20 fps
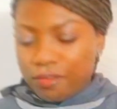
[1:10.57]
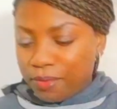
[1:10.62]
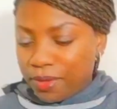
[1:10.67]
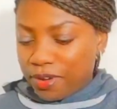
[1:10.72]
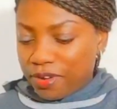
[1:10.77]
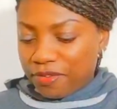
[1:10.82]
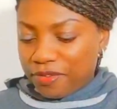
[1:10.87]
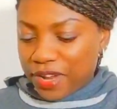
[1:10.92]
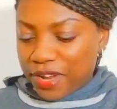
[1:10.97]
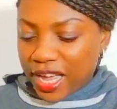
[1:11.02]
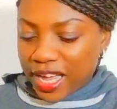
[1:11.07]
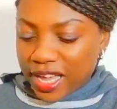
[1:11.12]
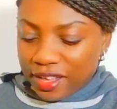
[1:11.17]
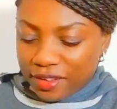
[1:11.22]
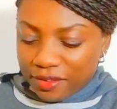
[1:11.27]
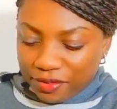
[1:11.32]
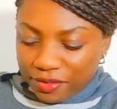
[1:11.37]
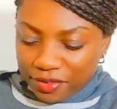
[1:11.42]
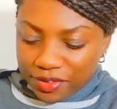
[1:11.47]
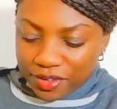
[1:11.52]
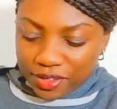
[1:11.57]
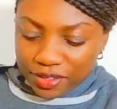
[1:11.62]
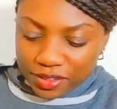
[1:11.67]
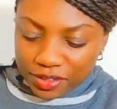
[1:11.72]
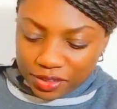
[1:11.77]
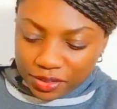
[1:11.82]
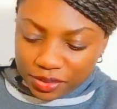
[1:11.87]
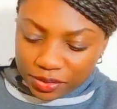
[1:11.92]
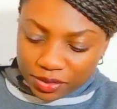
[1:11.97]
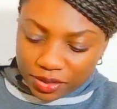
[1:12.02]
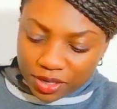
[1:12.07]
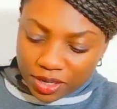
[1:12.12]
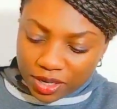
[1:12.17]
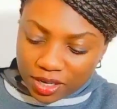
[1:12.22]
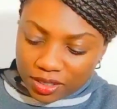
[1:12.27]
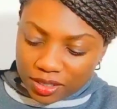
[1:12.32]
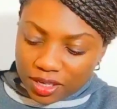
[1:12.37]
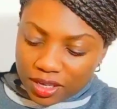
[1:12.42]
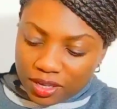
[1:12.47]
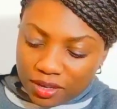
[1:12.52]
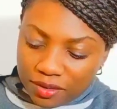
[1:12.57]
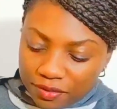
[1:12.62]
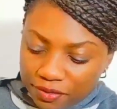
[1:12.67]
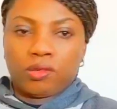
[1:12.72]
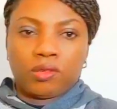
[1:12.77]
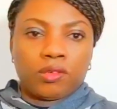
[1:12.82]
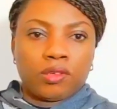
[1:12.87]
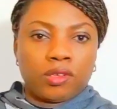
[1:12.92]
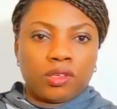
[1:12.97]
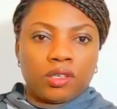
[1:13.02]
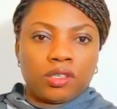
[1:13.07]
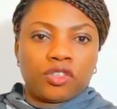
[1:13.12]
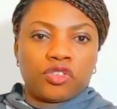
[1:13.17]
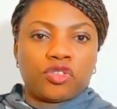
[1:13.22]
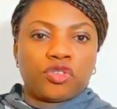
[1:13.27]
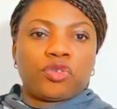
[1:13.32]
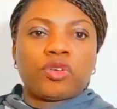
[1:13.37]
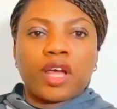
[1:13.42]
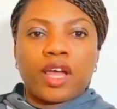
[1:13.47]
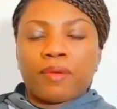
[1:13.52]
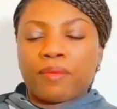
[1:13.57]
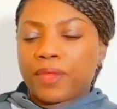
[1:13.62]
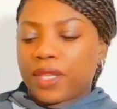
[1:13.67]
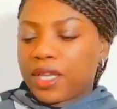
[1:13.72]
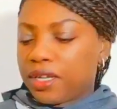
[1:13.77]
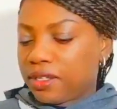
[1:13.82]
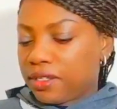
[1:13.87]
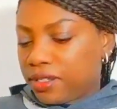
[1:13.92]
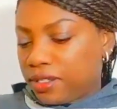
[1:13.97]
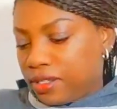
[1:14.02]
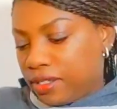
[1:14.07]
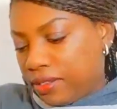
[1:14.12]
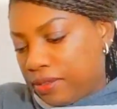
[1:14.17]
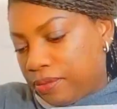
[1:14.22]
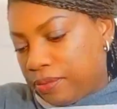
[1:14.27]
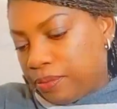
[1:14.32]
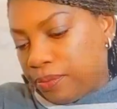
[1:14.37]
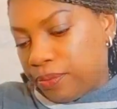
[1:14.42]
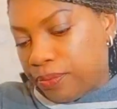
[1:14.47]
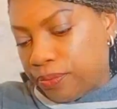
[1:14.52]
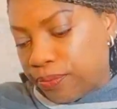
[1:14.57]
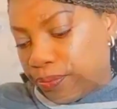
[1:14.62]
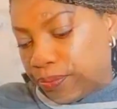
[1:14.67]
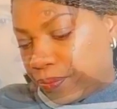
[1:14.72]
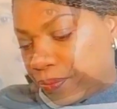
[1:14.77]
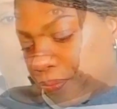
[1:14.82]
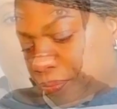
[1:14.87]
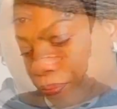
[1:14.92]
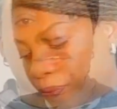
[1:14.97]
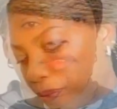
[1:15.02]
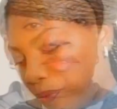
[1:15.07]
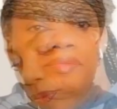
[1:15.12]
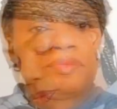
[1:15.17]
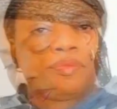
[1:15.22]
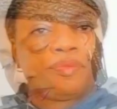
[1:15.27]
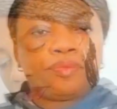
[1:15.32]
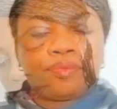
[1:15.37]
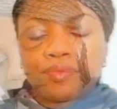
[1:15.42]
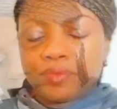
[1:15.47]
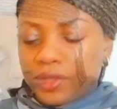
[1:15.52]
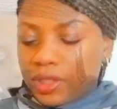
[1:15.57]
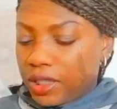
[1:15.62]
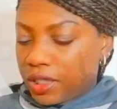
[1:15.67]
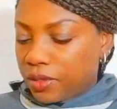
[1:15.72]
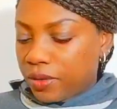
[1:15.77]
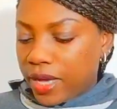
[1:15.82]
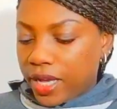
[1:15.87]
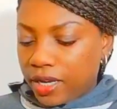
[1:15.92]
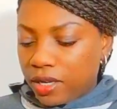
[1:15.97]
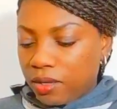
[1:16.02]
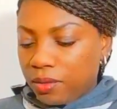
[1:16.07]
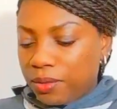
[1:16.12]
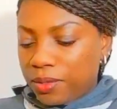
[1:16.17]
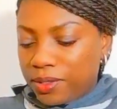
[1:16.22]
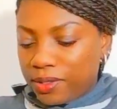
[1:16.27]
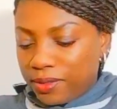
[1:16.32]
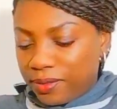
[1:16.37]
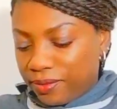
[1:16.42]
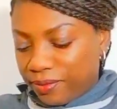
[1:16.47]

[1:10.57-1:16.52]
pair of knife just to cut up, trap this. Okay, it's quite open.